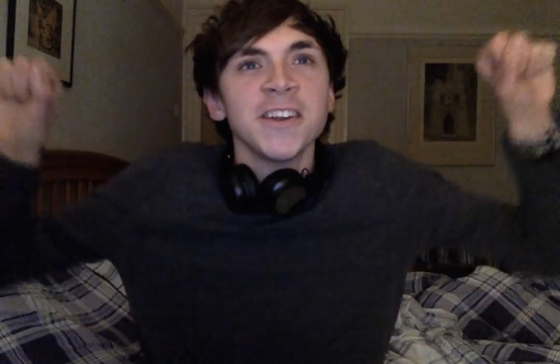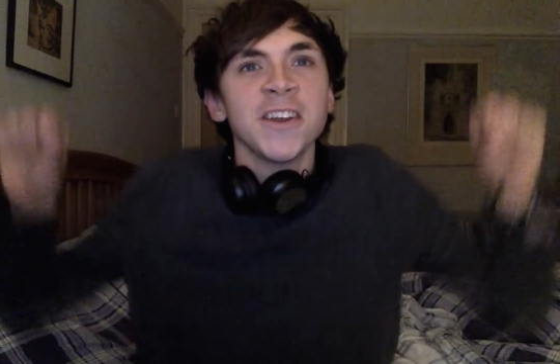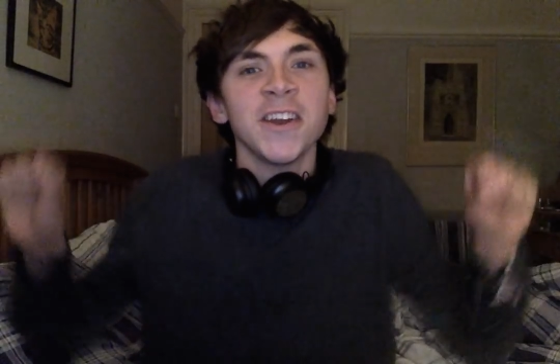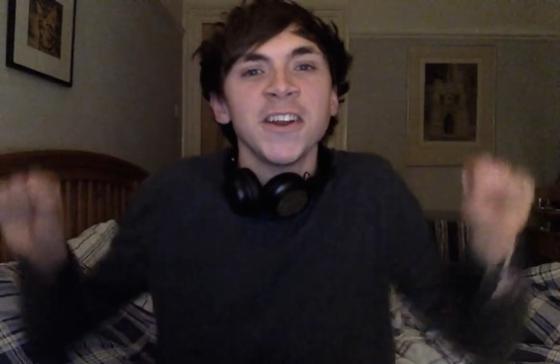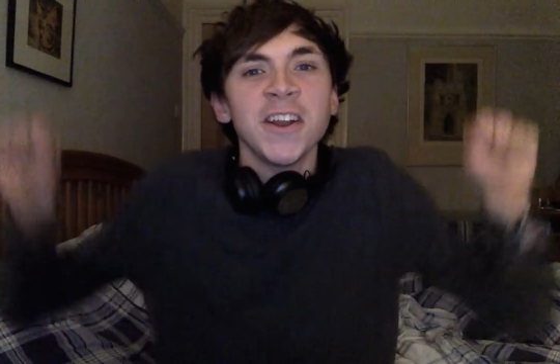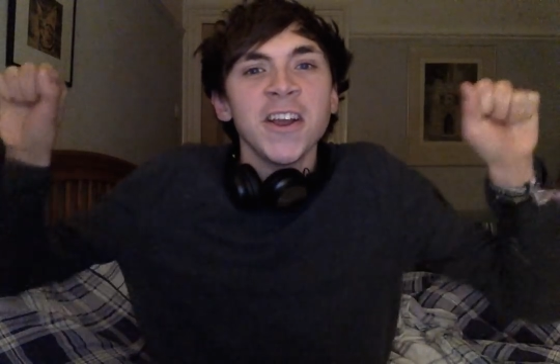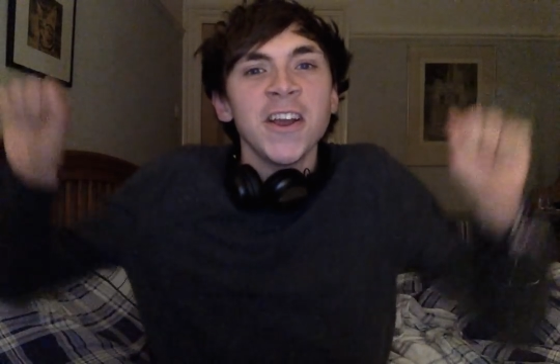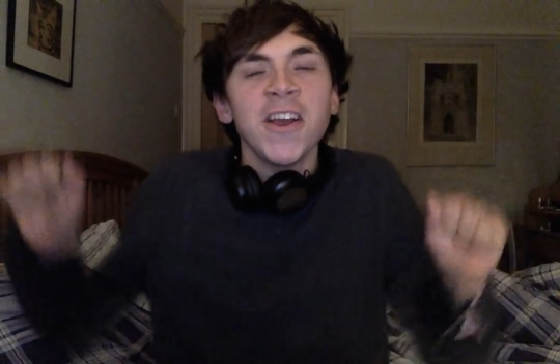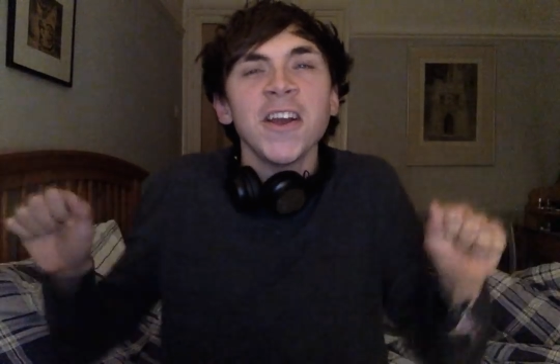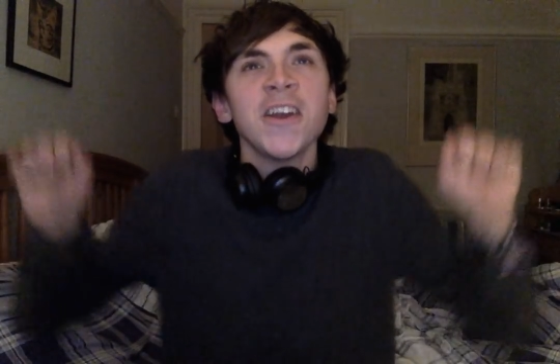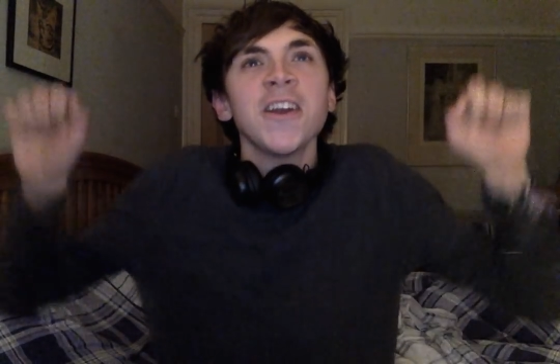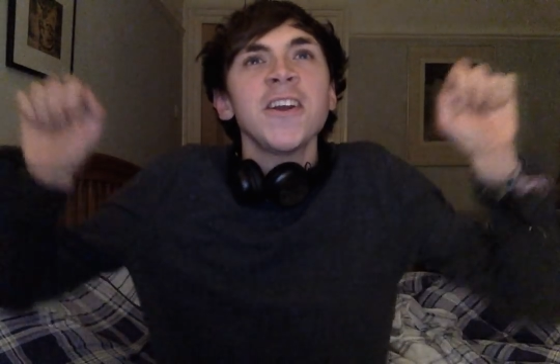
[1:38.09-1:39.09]
da
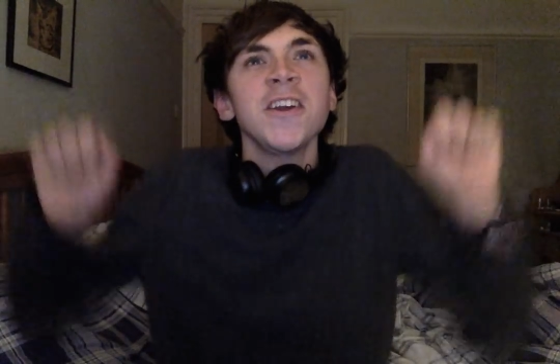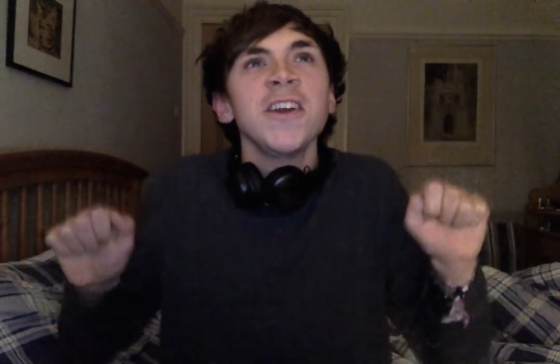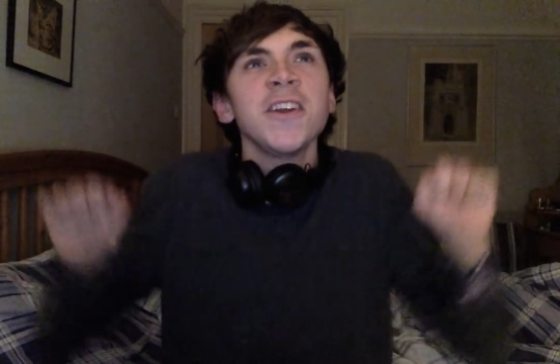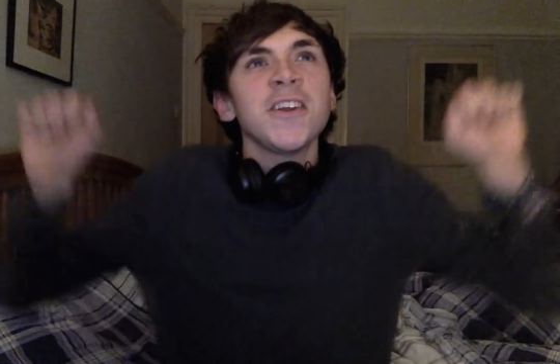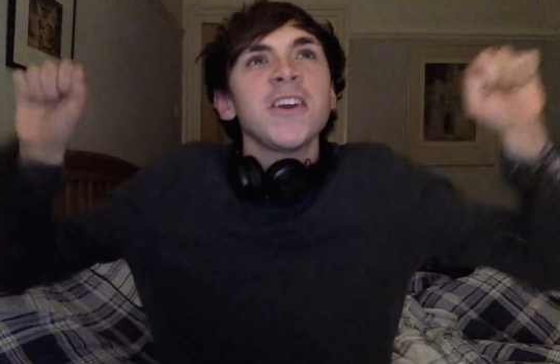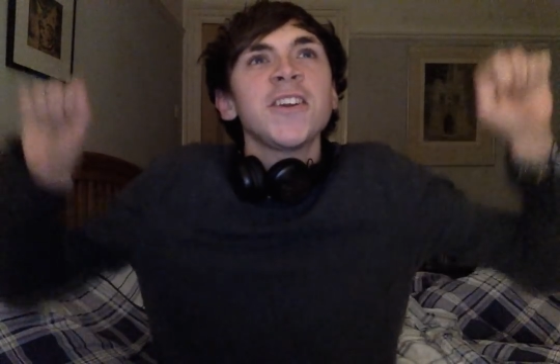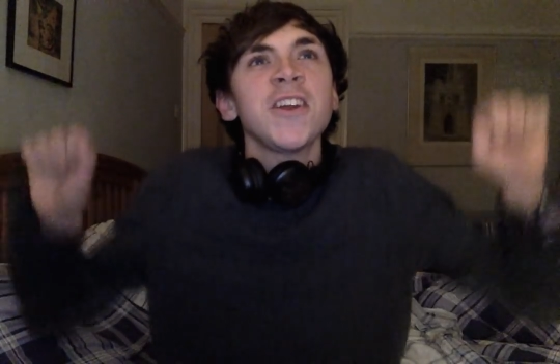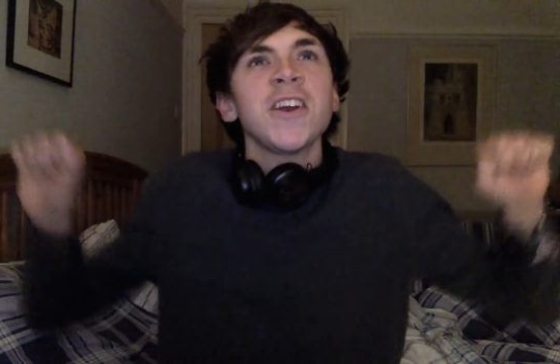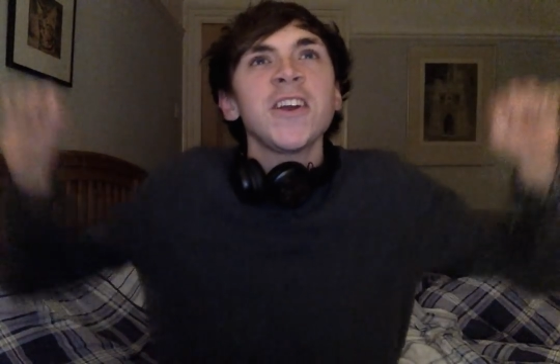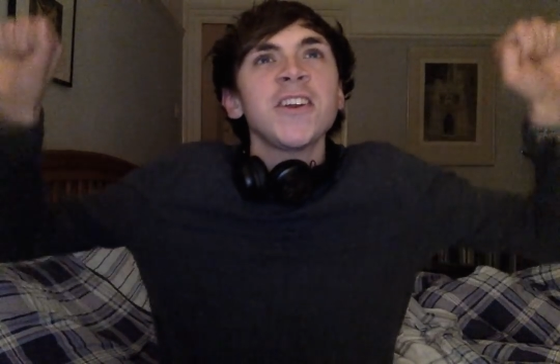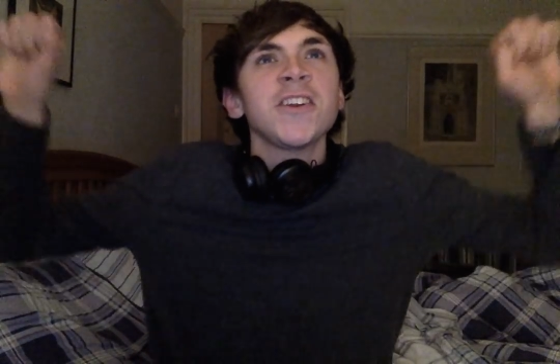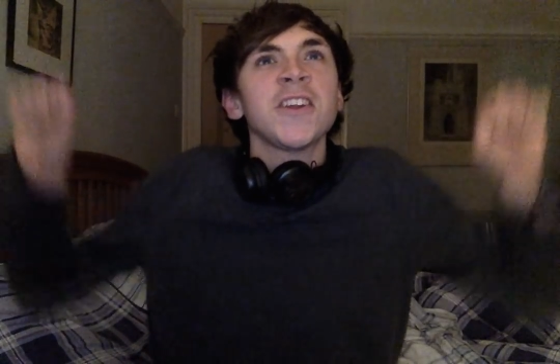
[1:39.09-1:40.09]
da da
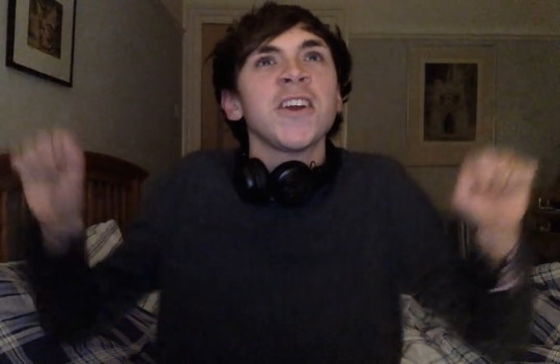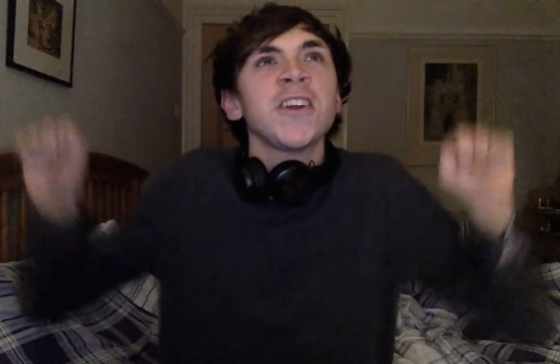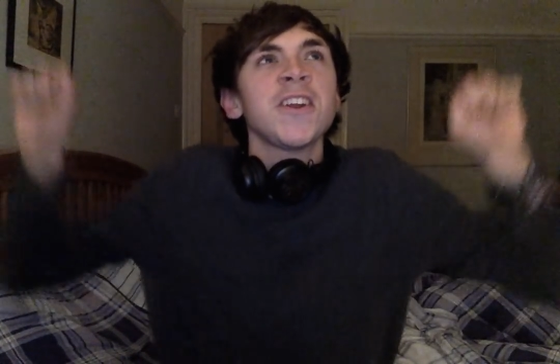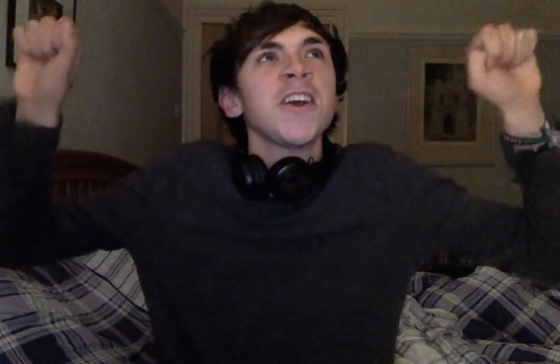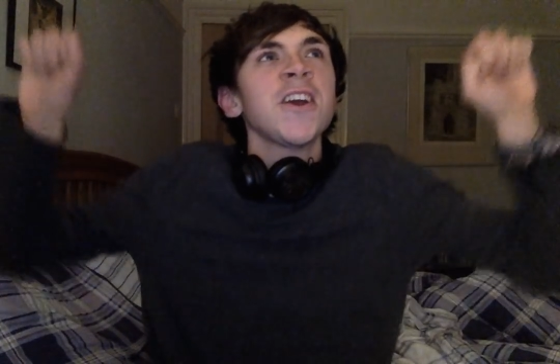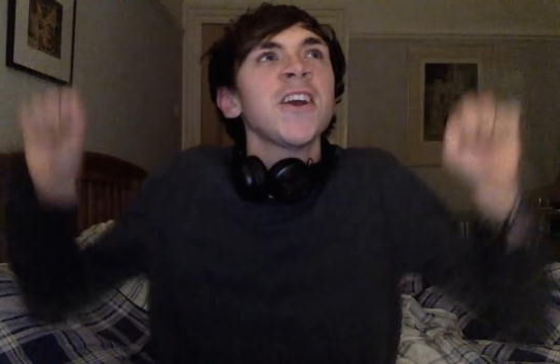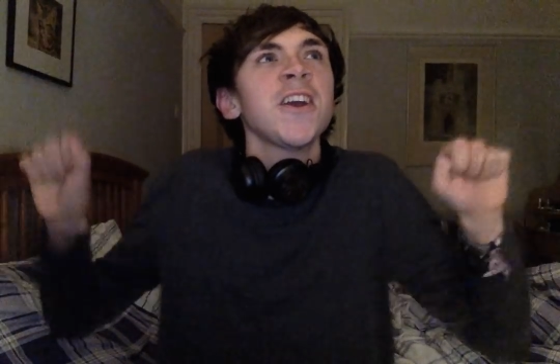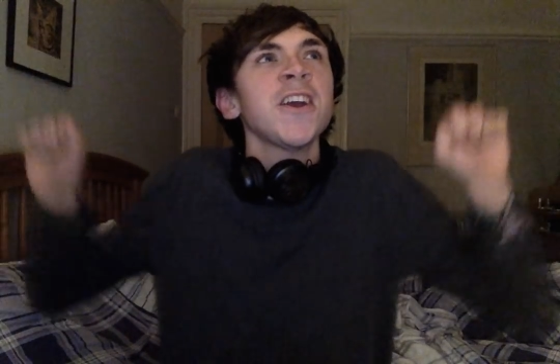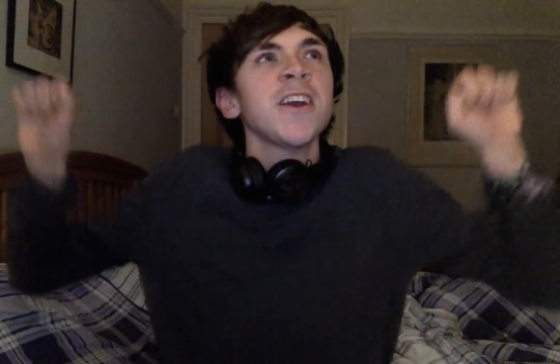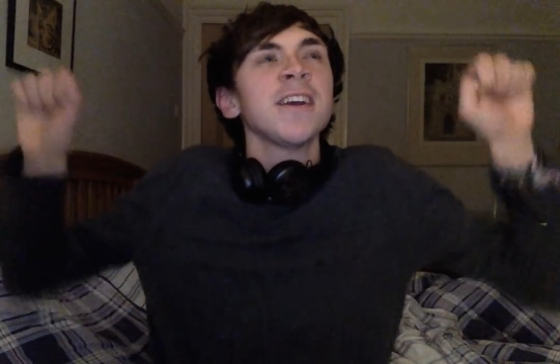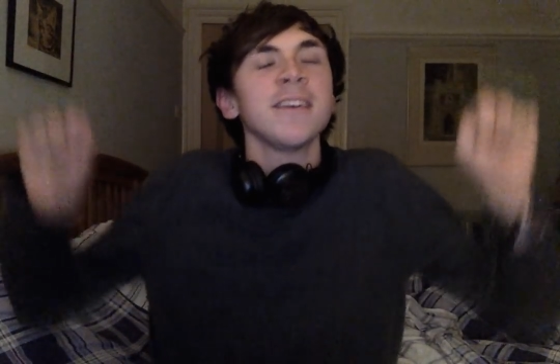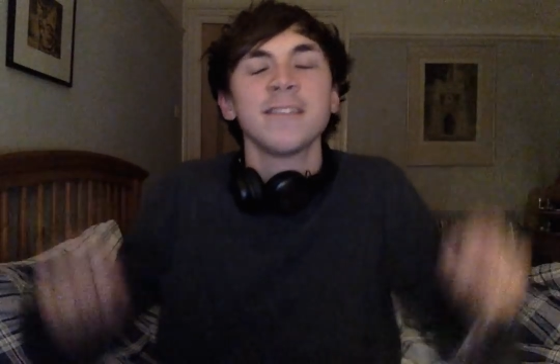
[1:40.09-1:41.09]
da da
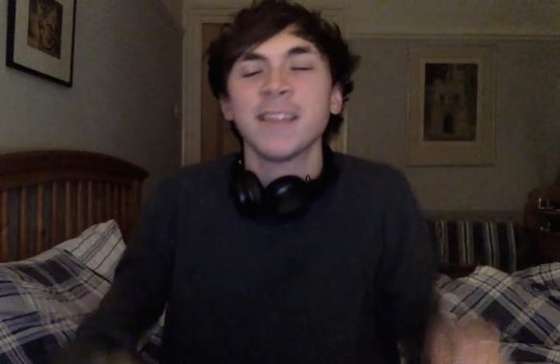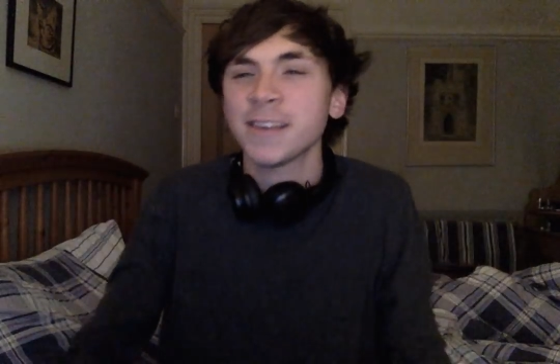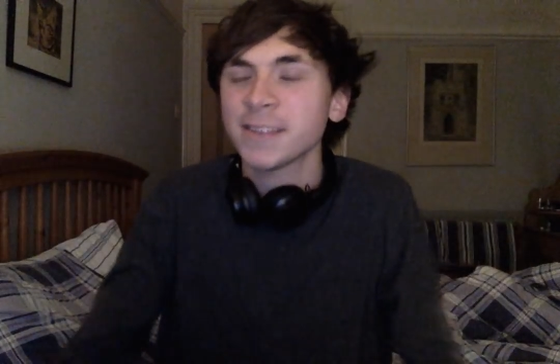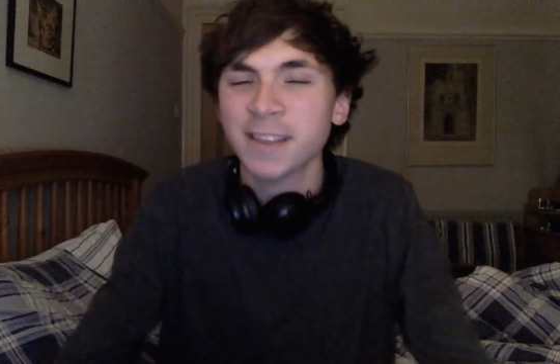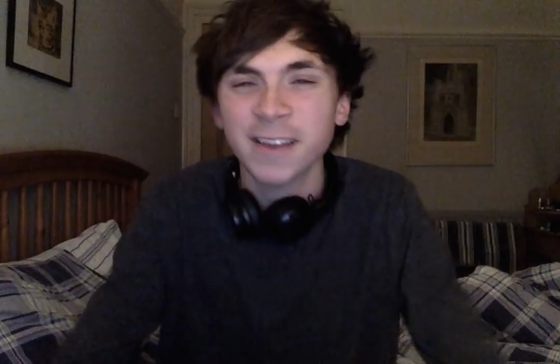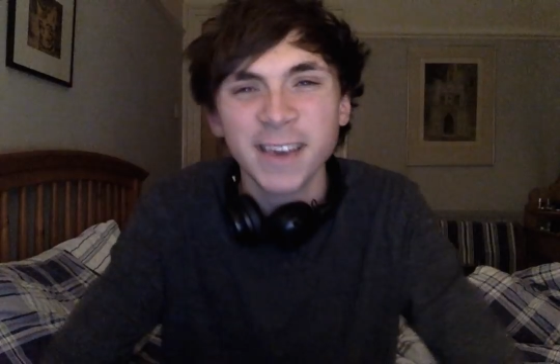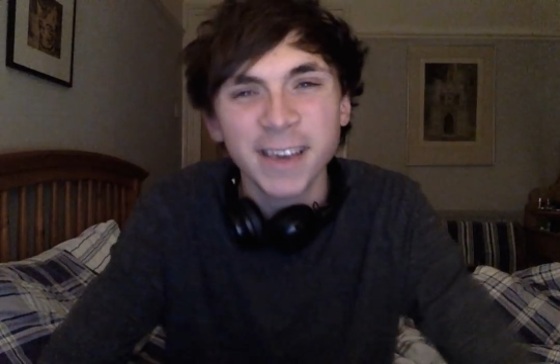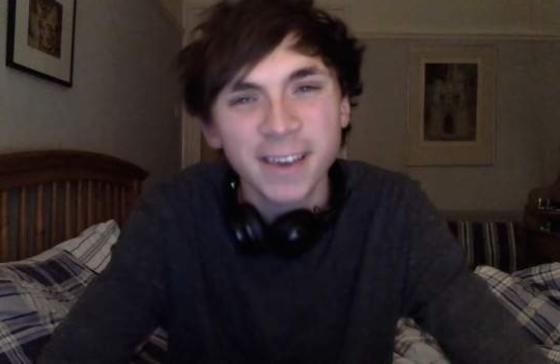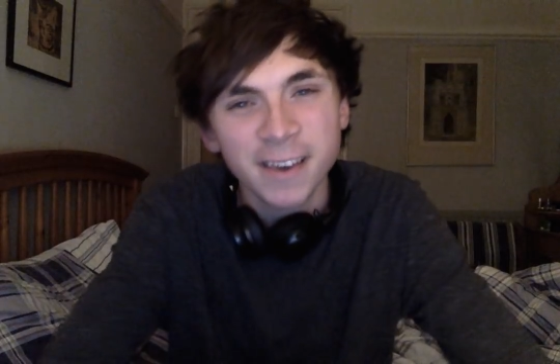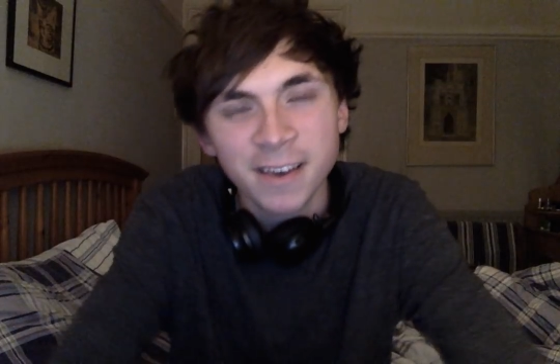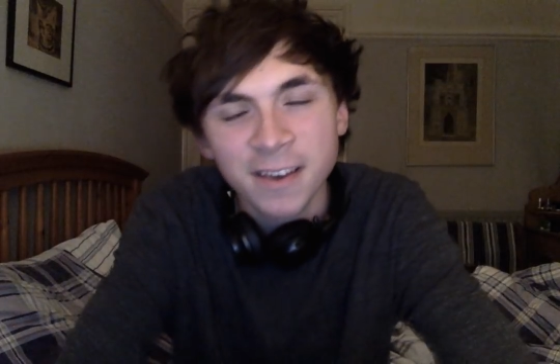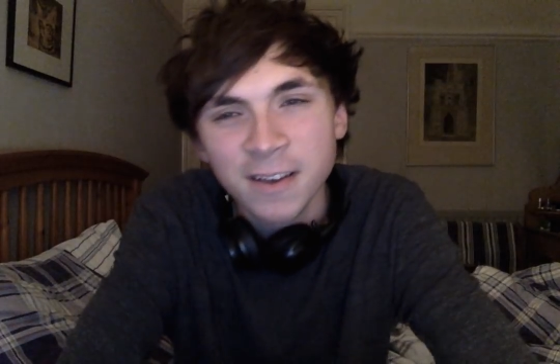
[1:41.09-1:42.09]
da. Like,